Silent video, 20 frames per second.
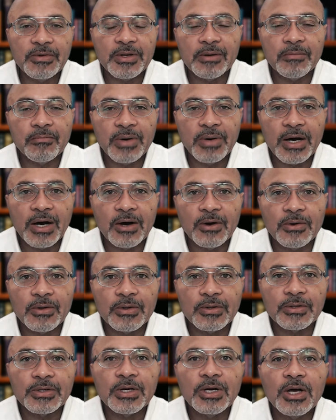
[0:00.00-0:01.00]
in the
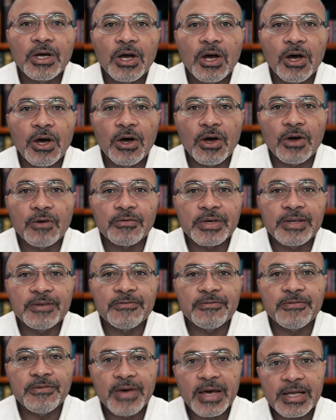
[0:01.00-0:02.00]
bowel of
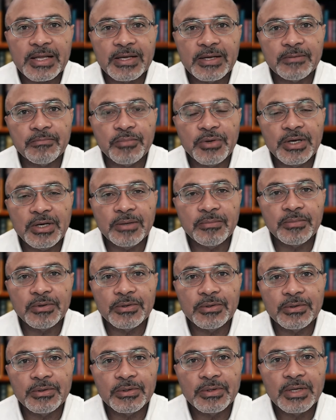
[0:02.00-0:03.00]
infected
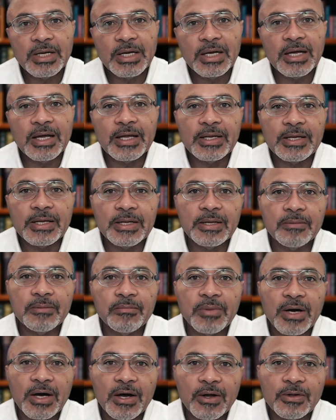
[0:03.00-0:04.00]
people and in the
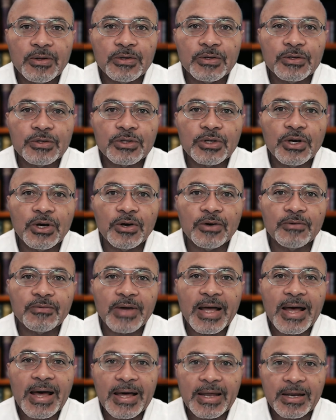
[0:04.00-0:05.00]
bowels of
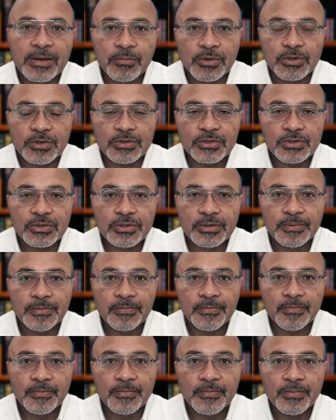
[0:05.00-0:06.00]
animals.
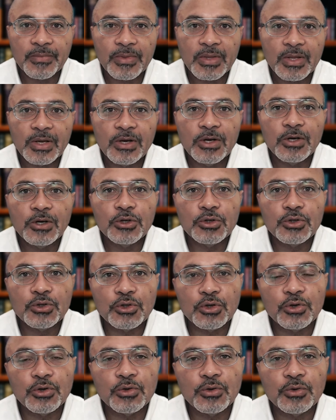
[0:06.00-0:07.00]

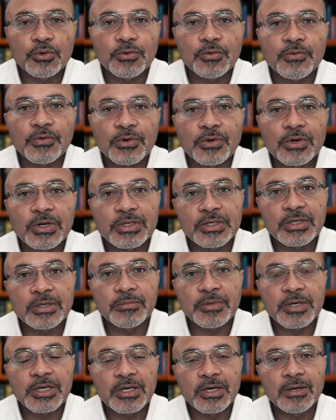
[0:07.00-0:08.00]
So for us to
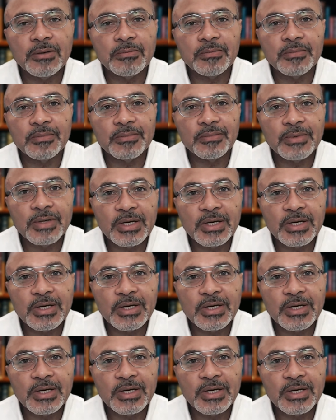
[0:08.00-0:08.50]
become